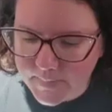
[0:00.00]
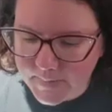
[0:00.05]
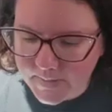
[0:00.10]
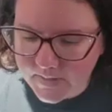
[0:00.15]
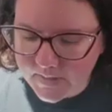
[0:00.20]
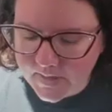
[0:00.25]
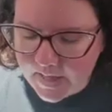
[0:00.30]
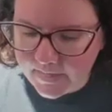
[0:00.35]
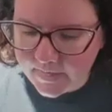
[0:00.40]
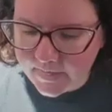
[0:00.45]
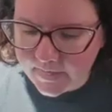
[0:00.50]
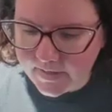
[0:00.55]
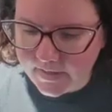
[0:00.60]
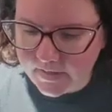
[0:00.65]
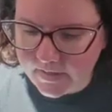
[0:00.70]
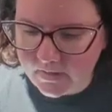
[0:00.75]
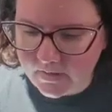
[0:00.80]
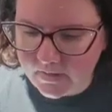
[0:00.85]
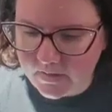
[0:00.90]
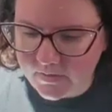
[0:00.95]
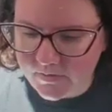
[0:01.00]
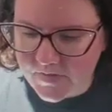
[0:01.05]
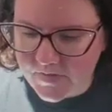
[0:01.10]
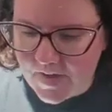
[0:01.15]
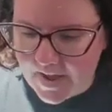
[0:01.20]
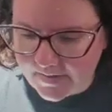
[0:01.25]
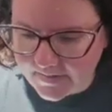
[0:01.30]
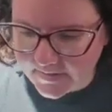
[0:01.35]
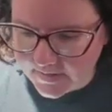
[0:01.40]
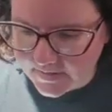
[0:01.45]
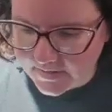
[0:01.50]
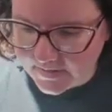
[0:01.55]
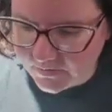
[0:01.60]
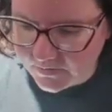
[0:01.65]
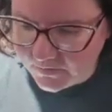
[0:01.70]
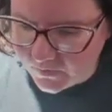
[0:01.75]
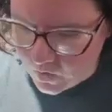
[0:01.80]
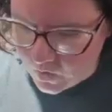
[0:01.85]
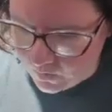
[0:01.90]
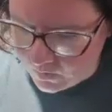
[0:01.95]
I mean, I think the fact that it's
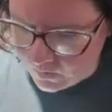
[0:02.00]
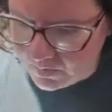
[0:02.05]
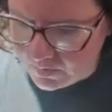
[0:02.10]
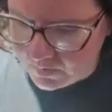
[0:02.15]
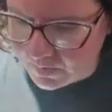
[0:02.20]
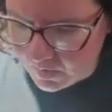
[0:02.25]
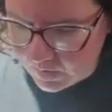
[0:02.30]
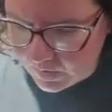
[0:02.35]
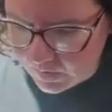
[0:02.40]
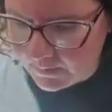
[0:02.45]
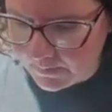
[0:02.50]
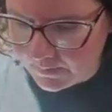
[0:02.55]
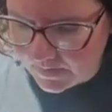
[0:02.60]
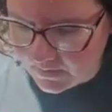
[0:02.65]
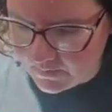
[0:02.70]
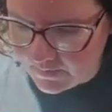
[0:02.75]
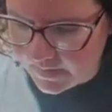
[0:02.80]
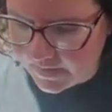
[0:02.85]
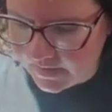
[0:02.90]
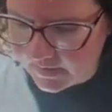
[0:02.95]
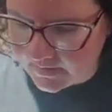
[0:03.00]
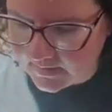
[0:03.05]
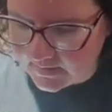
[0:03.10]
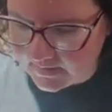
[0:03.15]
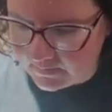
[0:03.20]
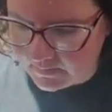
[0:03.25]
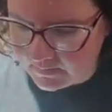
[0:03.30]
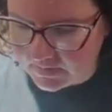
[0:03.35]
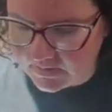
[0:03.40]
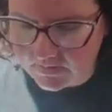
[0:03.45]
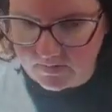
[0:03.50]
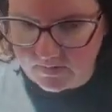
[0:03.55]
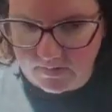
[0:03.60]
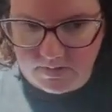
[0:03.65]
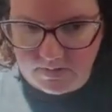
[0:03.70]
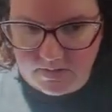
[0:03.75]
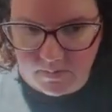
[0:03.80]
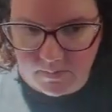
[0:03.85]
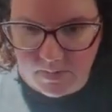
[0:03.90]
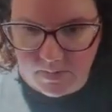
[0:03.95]
a formal program can make it seem a little
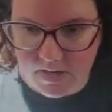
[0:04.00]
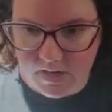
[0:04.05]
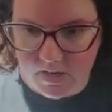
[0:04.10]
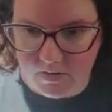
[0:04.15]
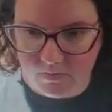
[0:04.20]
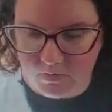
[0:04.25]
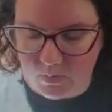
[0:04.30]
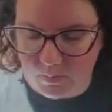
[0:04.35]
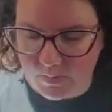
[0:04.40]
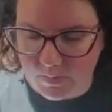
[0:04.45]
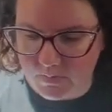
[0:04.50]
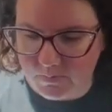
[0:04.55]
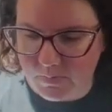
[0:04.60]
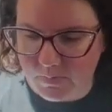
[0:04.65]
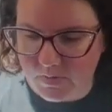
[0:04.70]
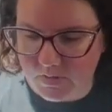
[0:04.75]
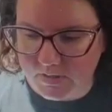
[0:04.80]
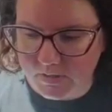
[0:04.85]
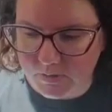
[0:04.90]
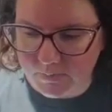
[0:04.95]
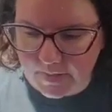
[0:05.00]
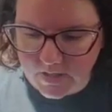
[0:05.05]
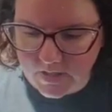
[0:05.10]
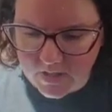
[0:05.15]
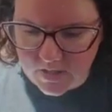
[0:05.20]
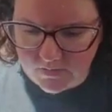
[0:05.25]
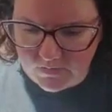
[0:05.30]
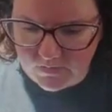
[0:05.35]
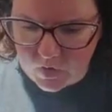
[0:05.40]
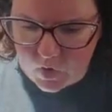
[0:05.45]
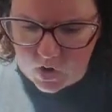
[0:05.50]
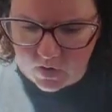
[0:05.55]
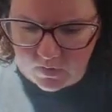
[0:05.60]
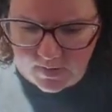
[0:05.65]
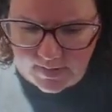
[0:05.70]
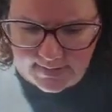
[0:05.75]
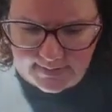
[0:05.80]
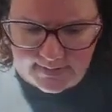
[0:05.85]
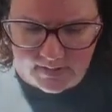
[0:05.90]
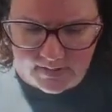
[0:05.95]
intimidating for people, especially if you're
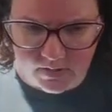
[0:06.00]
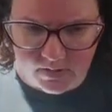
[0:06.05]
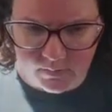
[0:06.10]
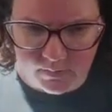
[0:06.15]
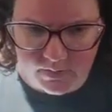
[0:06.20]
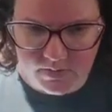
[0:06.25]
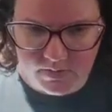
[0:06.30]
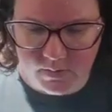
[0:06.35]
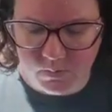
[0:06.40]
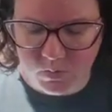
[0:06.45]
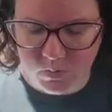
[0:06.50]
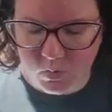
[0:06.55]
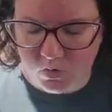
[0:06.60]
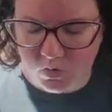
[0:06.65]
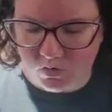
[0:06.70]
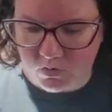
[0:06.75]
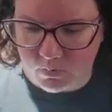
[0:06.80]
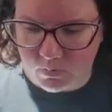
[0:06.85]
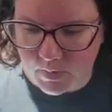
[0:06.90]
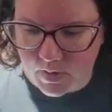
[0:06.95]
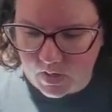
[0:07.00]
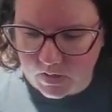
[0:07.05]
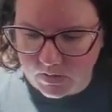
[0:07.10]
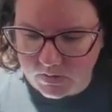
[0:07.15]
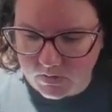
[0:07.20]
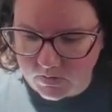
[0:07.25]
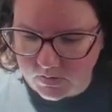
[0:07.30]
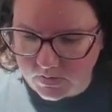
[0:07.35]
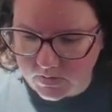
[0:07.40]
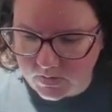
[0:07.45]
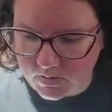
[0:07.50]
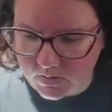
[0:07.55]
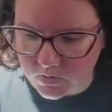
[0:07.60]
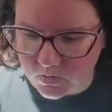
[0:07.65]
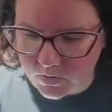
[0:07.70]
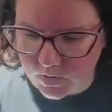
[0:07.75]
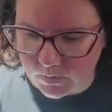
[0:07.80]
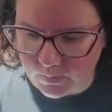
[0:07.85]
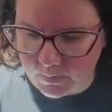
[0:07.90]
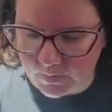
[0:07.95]
already dealing with some sort of imposter
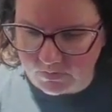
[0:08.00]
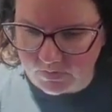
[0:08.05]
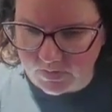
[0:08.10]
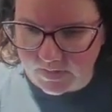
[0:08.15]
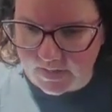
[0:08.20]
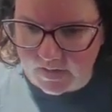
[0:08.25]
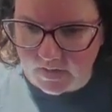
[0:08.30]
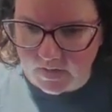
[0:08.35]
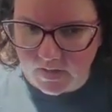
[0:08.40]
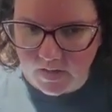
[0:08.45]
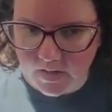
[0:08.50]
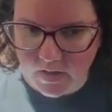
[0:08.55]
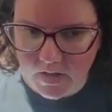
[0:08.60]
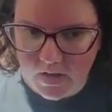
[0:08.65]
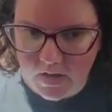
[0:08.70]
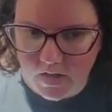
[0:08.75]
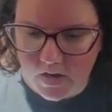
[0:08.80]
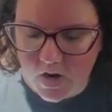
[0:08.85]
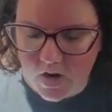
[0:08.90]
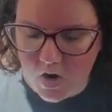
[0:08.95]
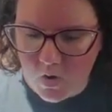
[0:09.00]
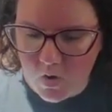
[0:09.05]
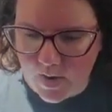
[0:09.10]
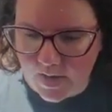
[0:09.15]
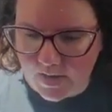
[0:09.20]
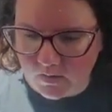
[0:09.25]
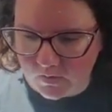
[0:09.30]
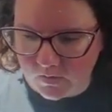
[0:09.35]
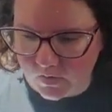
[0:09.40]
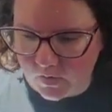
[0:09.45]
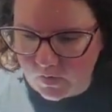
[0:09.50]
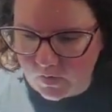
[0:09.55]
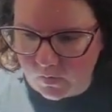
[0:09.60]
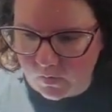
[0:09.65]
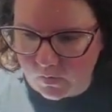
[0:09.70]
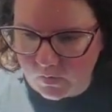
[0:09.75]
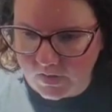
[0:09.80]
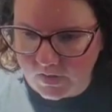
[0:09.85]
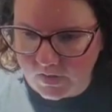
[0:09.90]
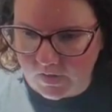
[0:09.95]
syndrome of like, oh, I don't
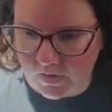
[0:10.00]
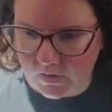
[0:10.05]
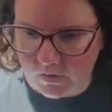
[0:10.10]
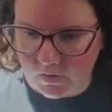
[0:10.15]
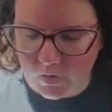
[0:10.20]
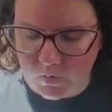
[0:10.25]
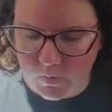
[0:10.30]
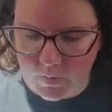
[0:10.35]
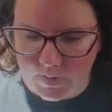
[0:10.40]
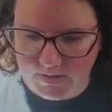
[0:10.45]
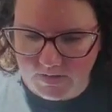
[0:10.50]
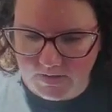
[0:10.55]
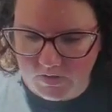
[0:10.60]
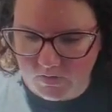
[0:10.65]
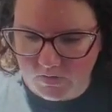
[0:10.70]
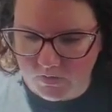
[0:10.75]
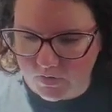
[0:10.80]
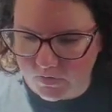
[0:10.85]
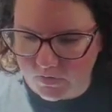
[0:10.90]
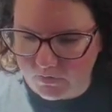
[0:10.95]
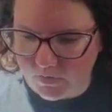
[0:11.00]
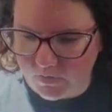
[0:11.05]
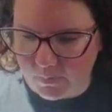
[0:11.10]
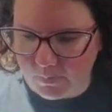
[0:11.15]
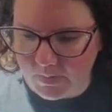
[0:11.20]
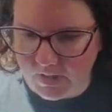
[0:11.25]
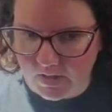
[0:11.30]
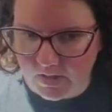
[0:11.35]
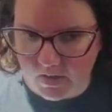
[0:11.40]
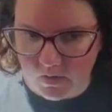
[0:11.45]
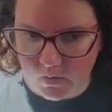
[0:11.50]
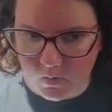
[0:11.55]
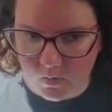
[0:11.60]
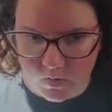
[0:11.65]
know, who wants to learn from me?